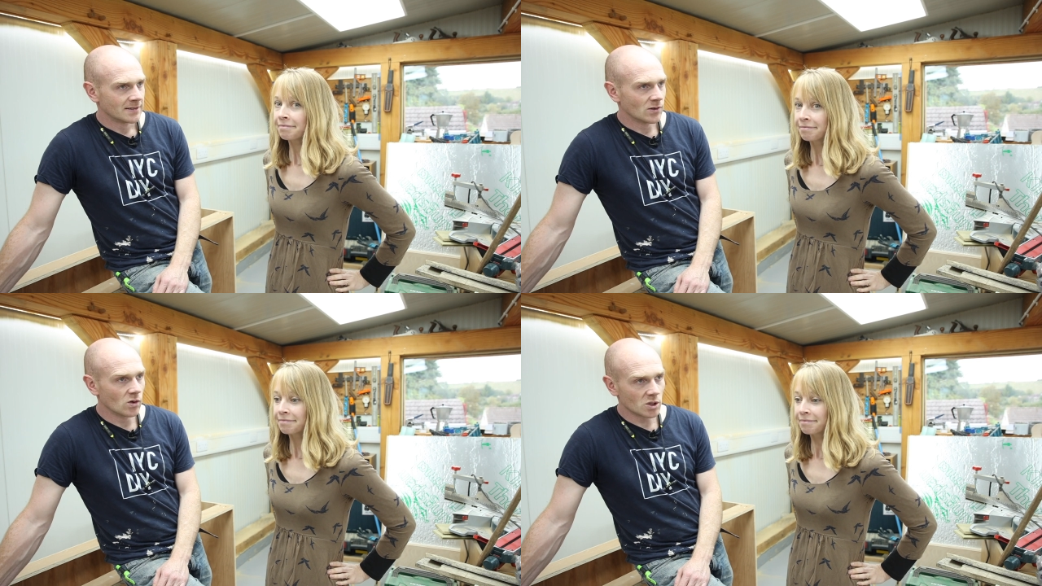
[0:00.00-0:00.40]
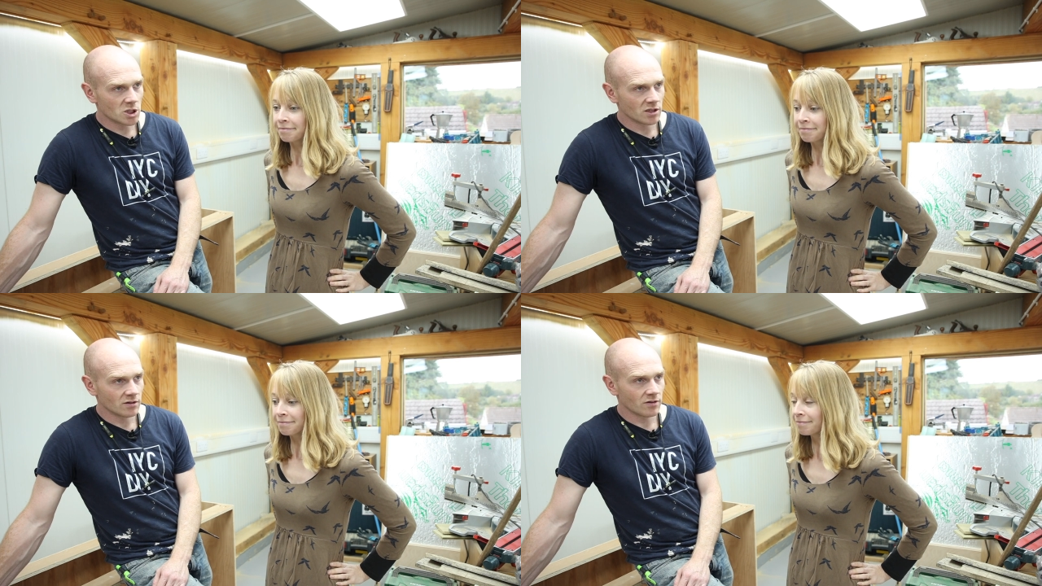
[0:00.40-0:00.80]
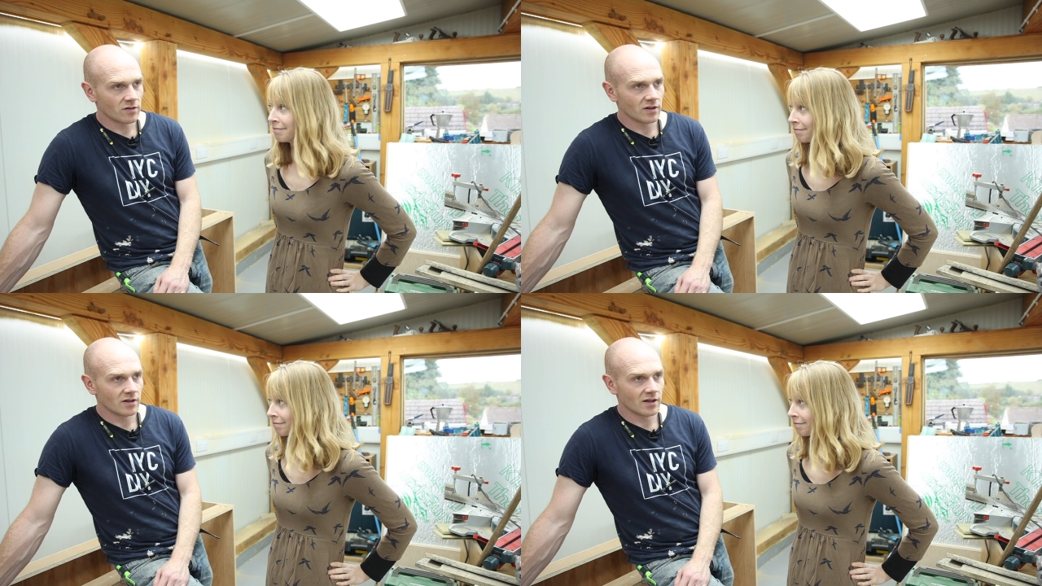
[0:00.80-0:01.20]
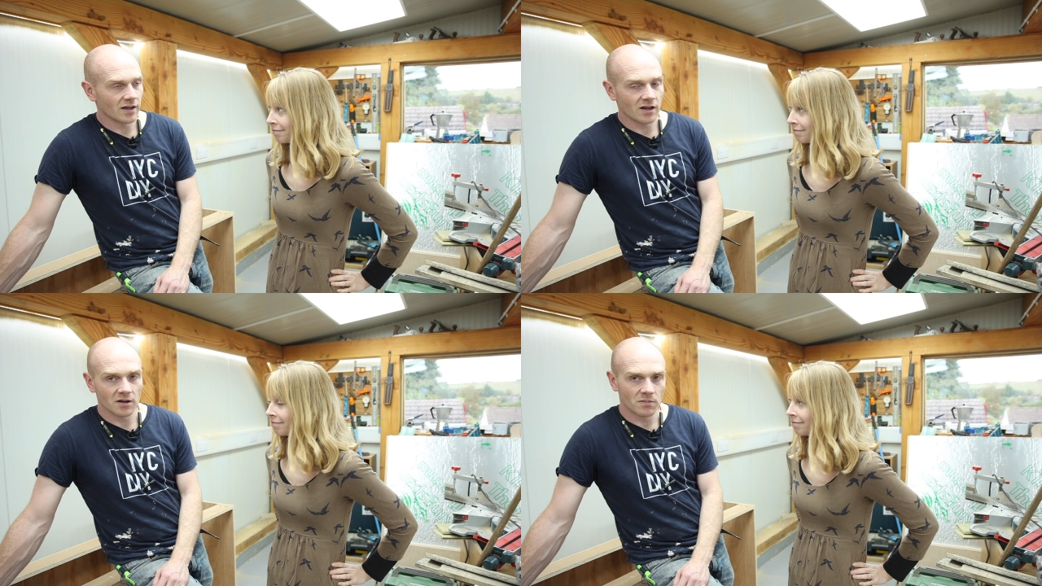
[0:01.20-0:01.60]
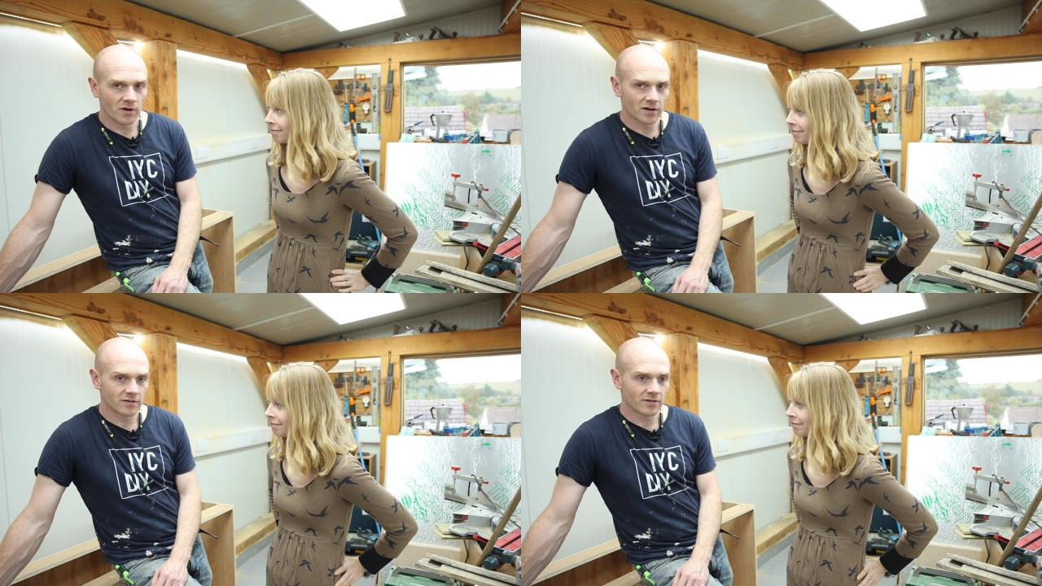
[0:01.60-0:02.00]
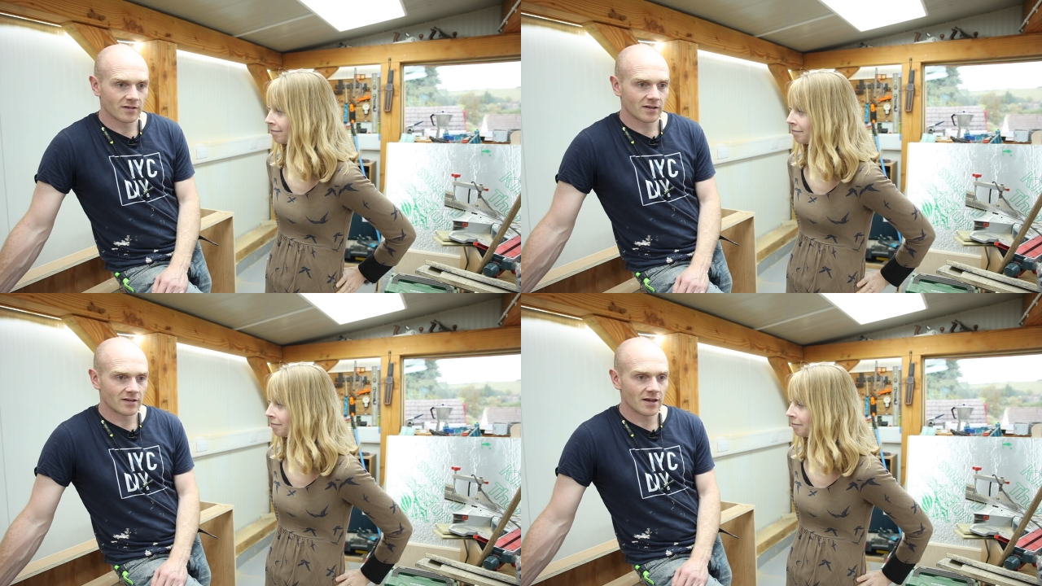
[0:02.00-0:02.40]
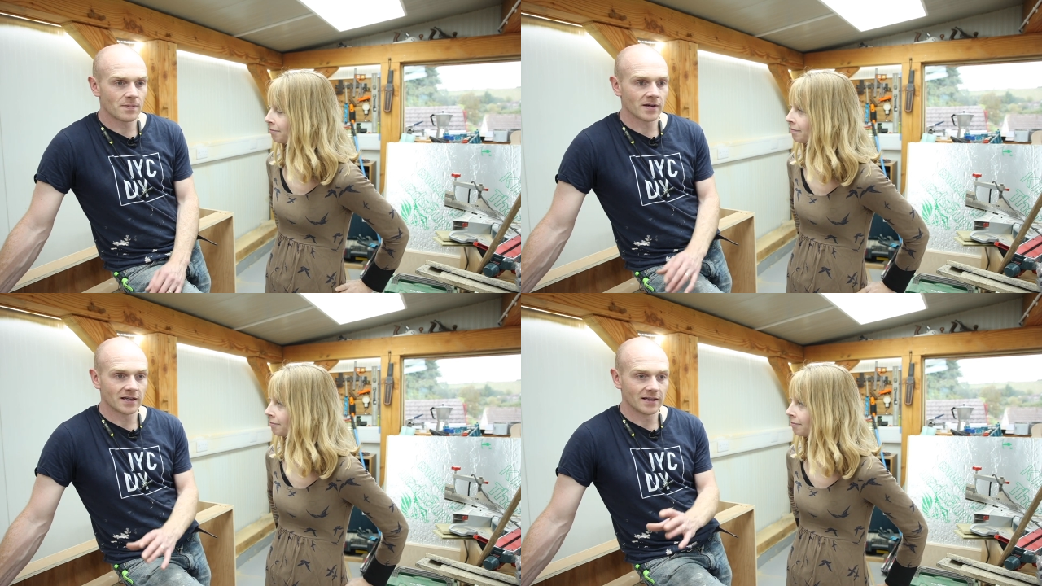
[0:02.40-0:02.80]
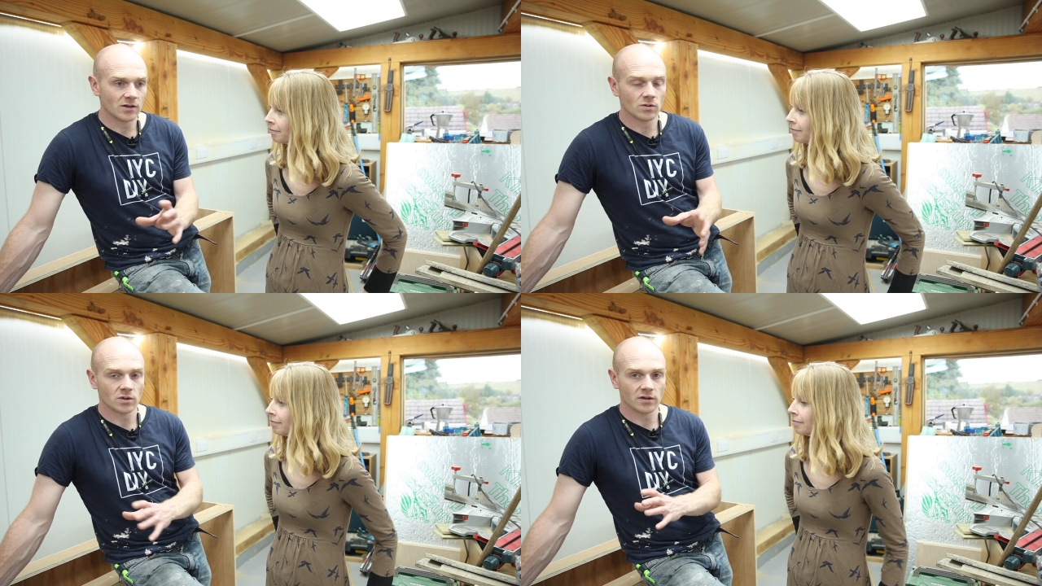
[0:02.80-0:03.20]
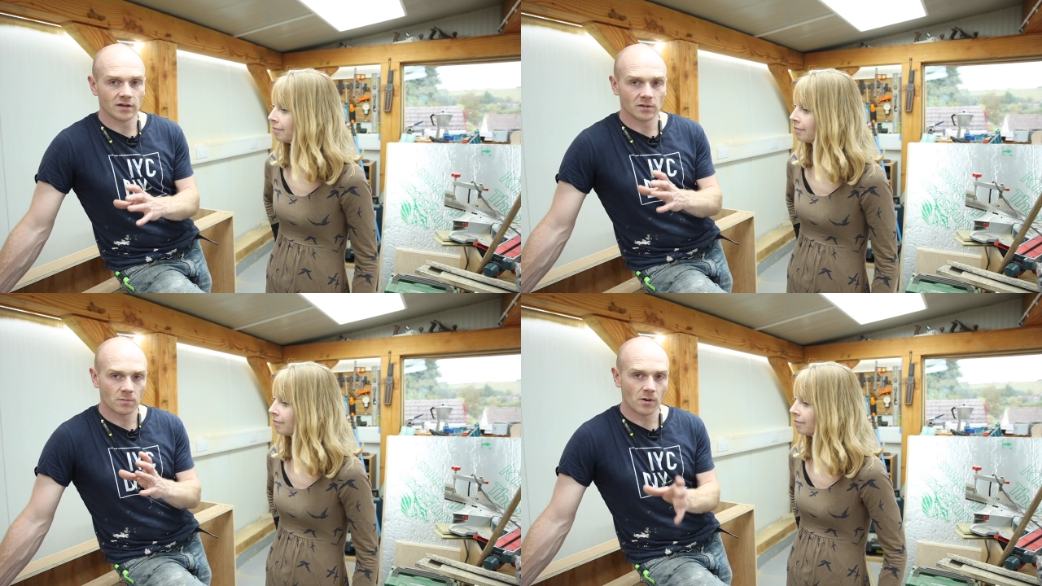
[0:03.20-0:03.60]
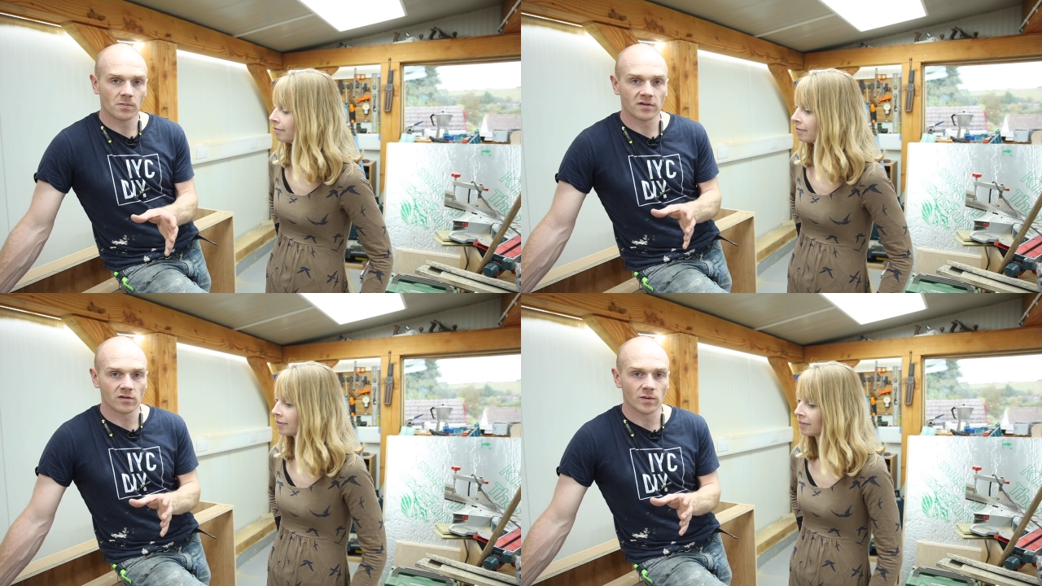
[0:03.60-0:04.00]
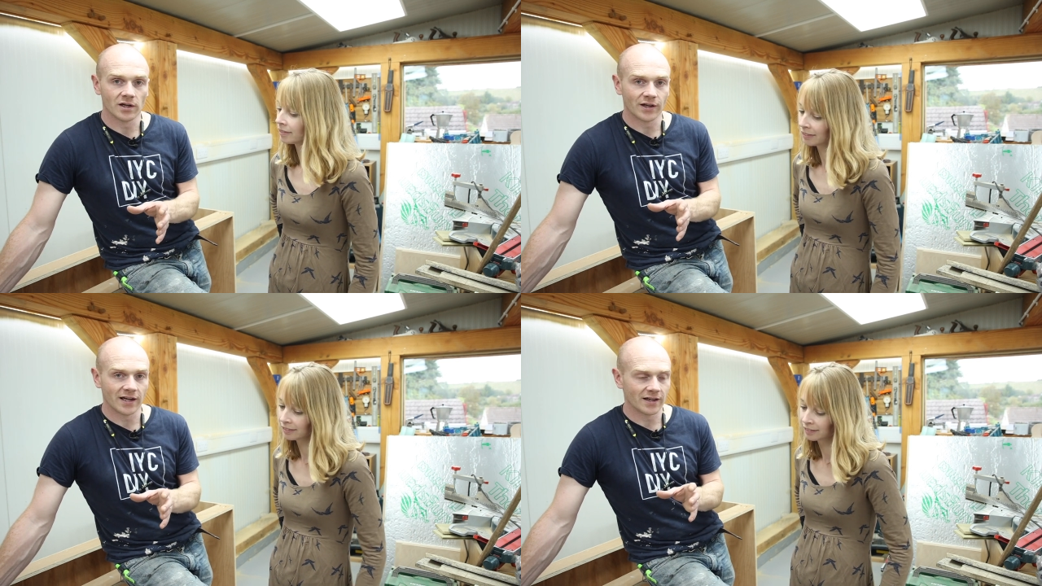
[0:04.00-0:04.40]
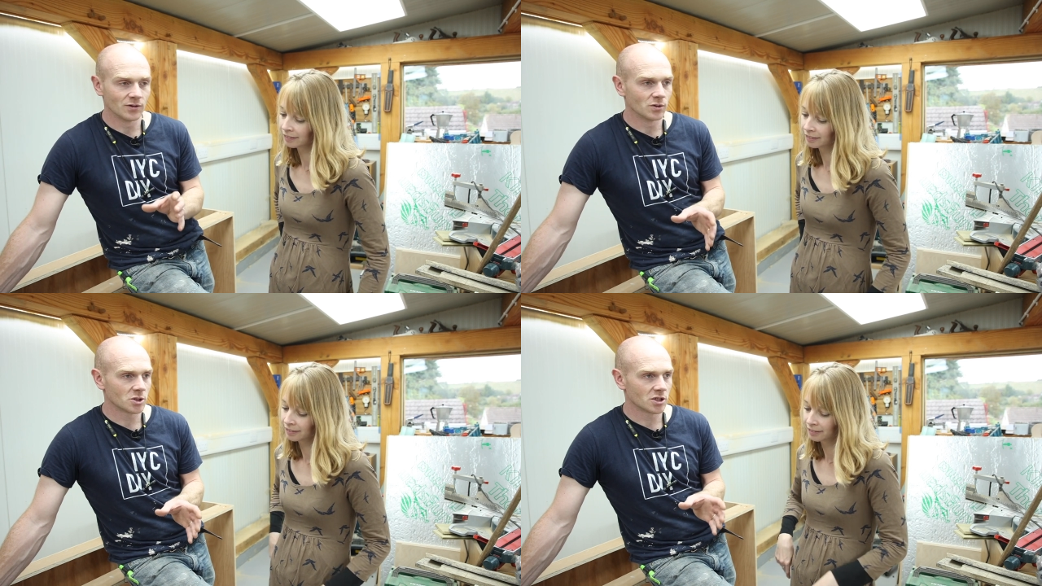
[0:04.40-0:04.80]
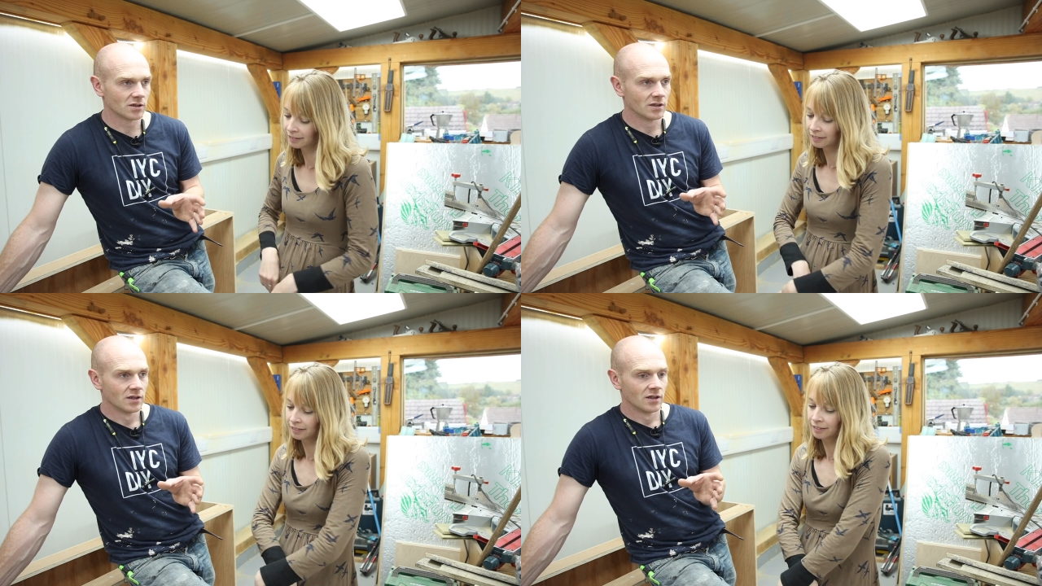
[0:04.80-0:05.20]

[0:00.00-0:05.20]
Speaker 1: Auctions, a guide price, typically the, the properties we're looking at an auction